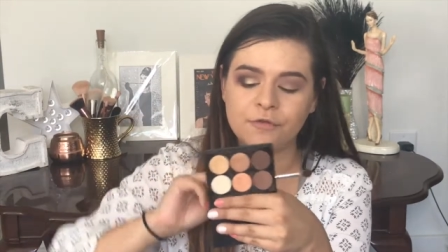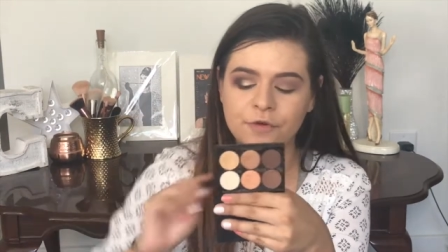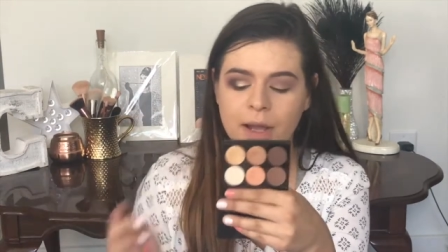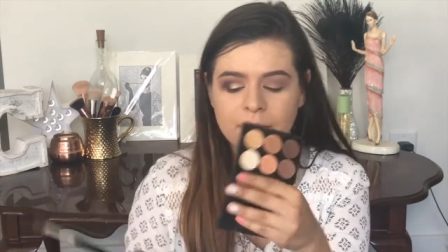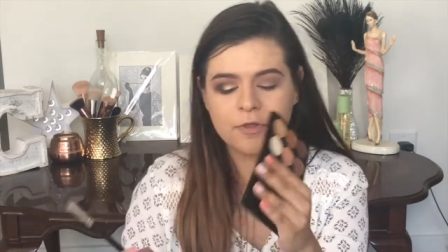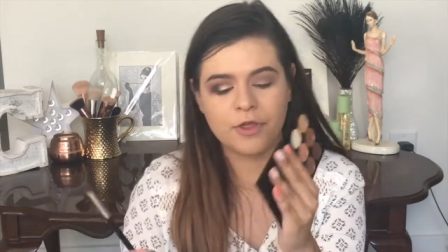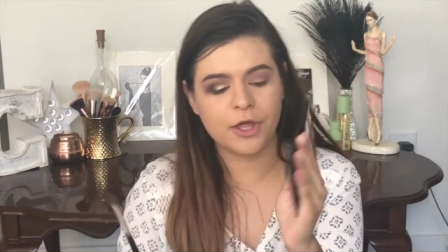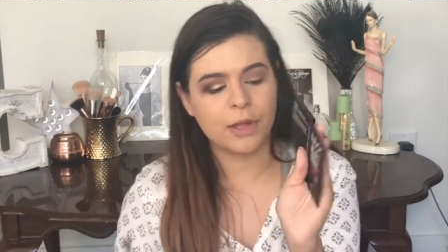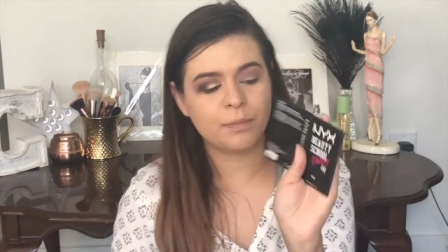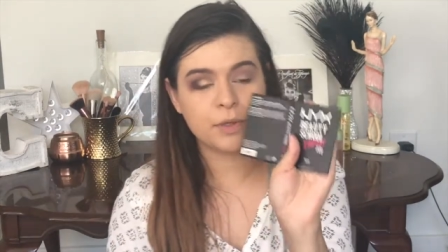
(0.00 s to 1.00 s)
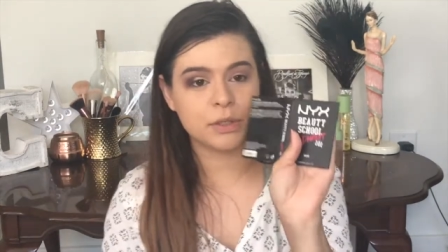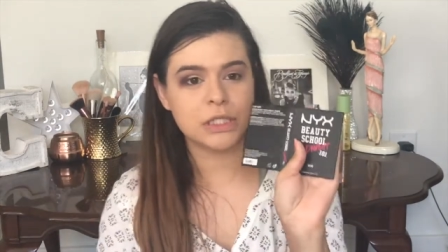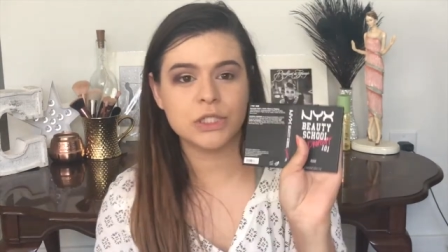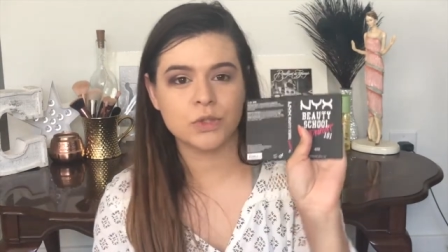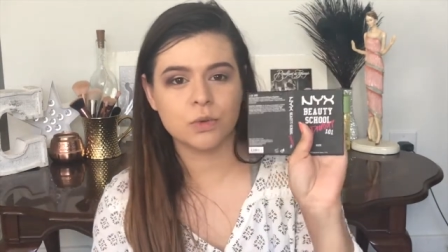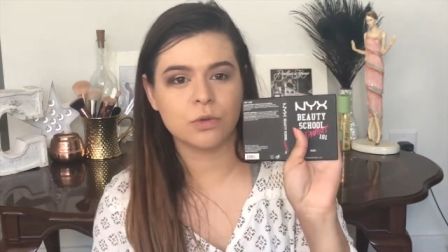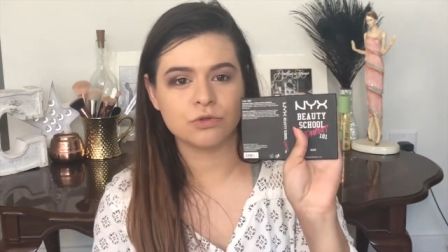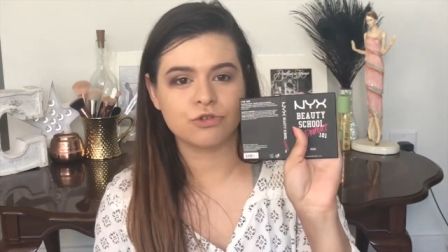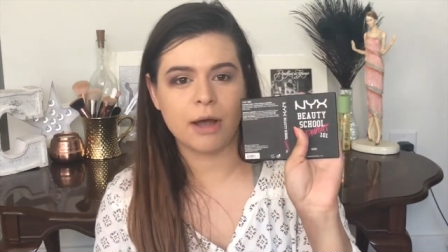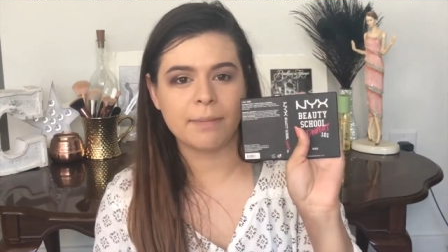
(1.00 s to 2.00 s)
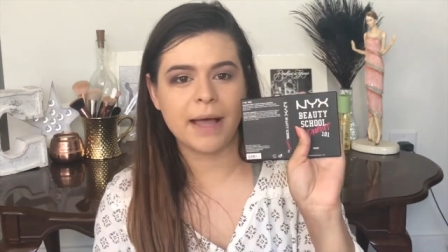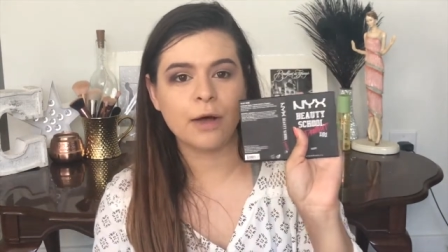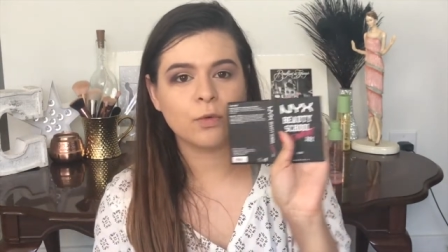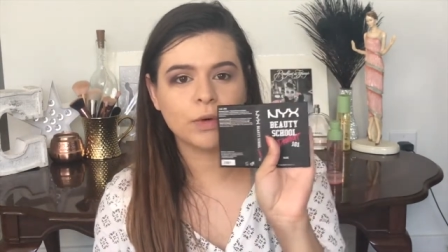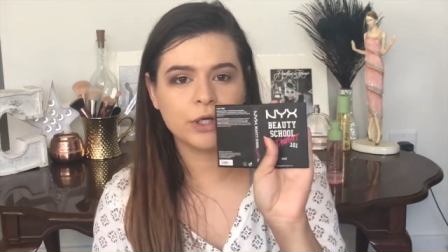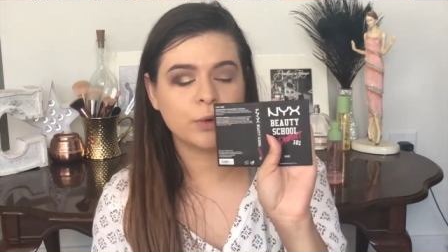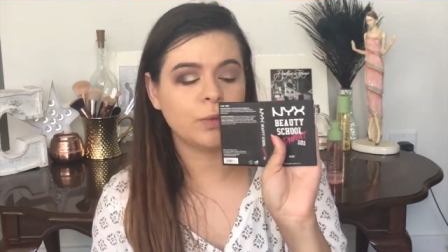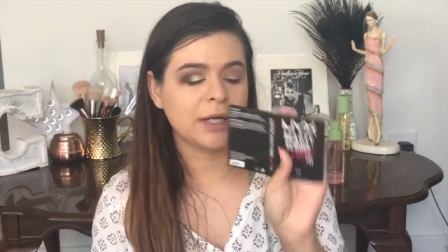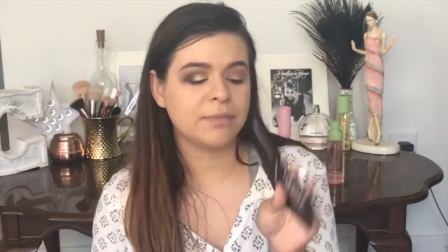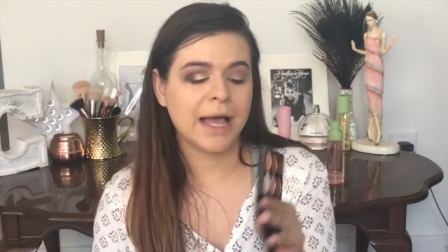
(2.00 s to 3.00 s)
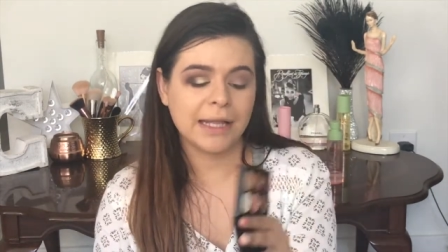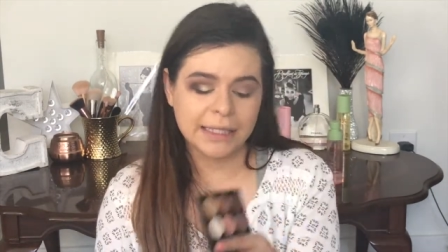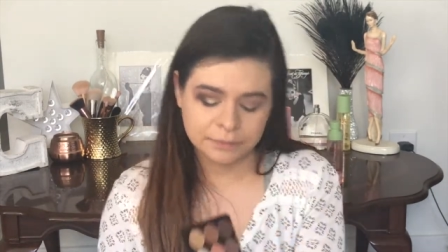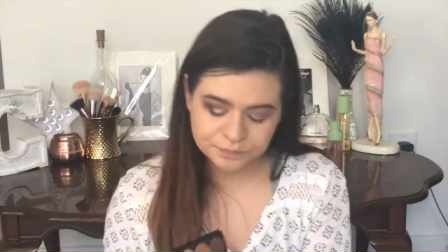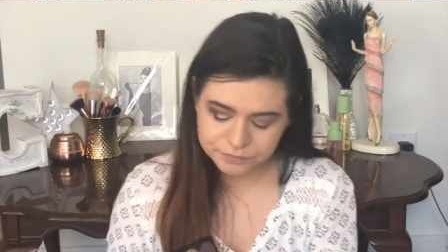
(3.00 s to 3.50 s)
from the Beauty School Dropout 101 palette.